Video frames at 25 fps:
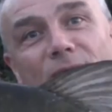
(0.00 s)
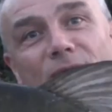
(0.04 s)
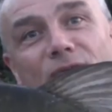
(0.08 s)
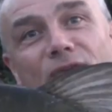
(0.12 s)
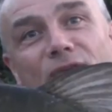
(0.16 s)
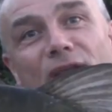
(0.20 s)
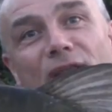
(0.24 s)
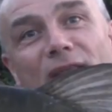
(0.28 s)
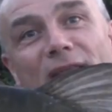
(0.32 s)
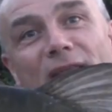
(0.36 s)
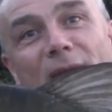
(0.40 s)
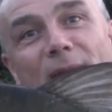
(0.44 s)
I'm
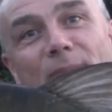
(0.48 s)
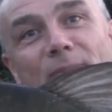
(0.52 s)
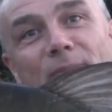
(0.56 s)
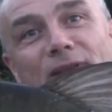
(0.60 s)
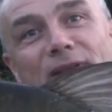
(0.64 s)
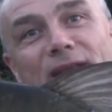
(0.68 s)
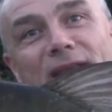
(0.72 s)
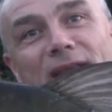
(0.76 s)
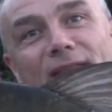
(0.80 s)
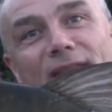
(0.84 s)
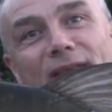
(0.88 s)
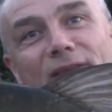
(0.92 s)
certainly happy
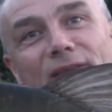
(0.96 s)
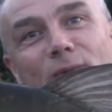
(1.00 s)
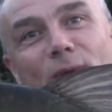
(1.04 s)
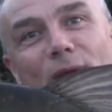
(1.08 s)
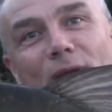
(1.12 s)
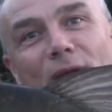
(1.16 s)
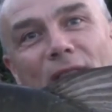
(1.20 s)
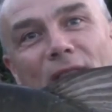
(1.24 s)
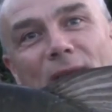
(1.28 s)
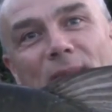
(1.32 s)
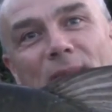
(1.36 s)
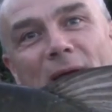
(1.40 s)
to get this
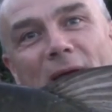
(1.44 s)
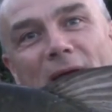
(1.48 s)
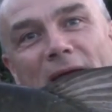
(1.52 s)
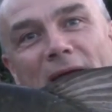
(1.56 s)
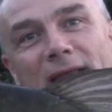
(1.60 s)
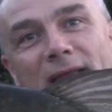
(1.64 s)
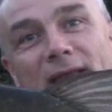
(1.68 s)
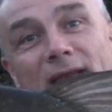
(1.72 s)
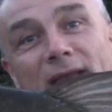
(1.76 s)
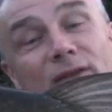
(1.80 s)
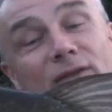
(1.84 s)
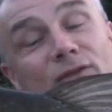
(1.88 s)
one on the
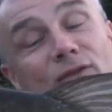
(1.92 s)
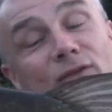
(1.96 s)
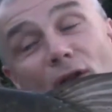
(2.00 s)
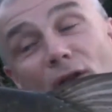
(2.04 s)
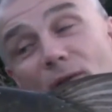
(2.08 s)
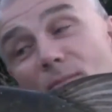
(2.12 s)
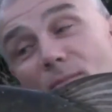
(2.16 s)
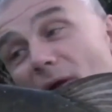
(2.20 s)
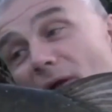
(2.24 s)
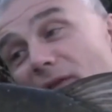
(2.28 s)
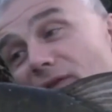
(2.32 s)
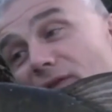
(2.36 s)
bank. Not
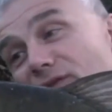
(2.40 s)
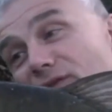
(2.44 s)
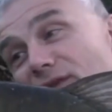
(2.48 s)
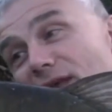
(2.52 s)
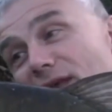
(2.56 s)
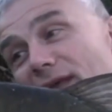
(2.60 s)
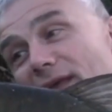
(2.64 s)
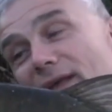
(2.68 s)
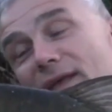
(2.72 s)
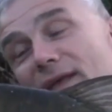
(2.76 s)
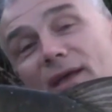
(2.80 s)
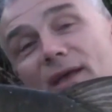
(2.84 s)
a
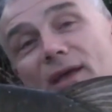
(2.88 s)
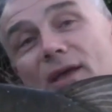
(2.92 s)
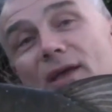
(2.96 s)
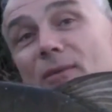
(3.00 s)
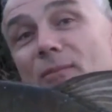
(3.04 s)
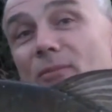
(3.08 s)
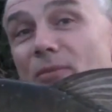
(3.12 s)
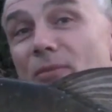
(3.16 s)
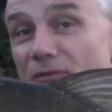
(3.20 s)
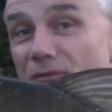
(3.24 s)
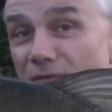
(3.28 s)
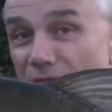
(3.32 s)
monster,
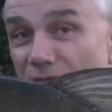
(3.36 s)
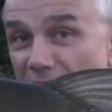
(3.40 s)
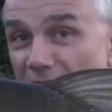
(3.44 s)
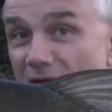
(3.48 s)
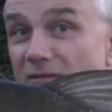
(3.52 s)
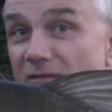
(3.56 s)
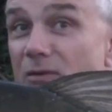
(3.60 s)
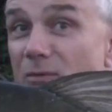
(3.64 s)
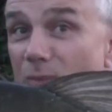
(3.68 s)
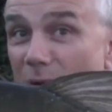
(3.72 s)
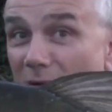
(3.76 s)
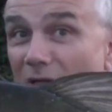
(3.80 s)
but
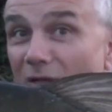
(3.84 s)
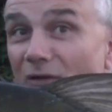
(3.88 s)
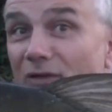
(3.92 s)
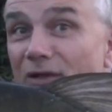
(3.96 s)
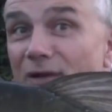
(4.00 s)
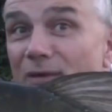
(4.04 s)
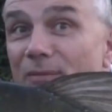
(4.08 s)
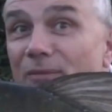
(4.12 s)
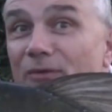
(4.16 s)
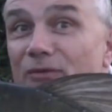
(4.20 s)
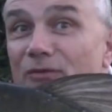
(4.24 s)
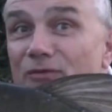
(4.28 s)
very
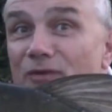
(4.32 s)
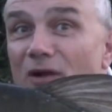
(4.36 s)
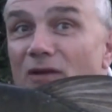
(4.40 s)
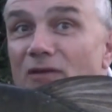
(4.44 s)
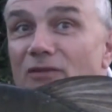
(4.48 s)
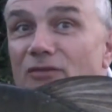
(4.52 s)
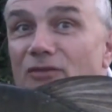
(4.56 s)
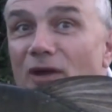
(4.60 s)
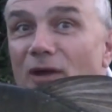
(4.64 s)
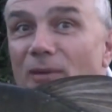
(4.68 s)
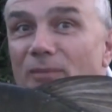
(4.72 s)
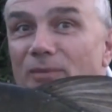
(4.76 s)
welcome as
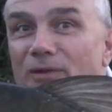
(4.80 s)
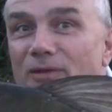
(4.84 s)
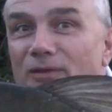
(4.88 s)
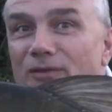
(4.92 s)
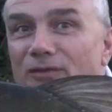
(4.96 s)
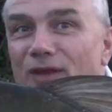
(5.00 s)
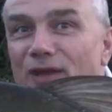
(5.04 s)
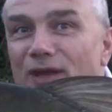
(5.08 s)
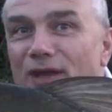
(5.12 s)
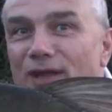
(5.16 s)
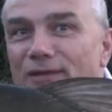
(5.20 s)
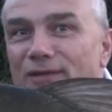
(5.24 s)
far as I'm
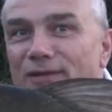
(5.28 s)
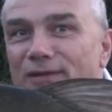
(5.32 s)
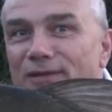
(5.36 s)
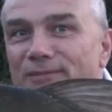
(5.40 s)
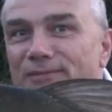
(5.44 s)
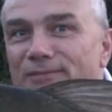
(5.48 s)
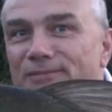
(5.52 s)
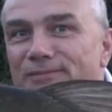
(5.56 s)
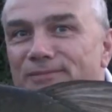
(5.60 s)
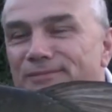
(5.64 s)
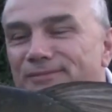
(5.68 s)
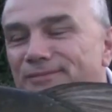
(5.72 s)
concerned.
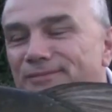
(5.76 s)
